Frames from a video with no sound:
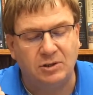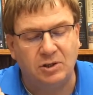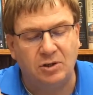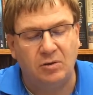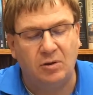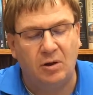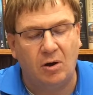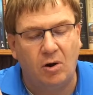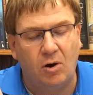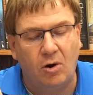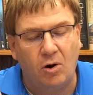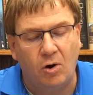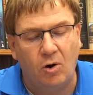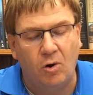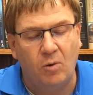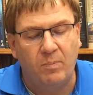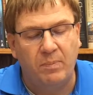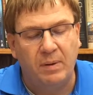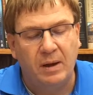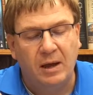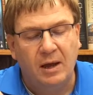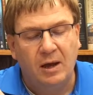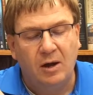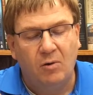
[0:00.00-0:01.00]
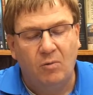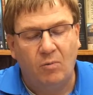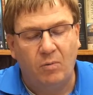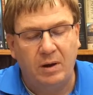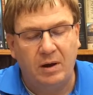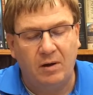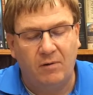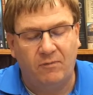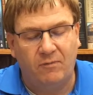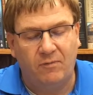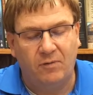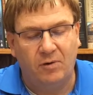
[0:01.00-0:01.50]
to the hope
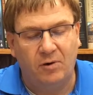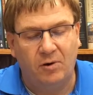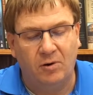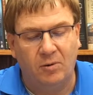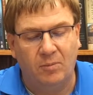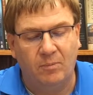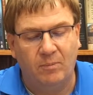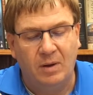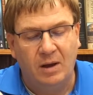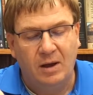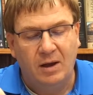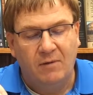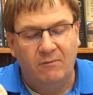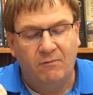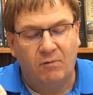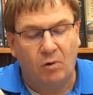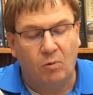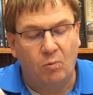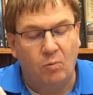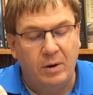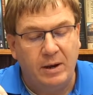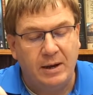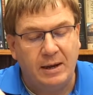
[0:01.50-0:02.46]
we affirm, for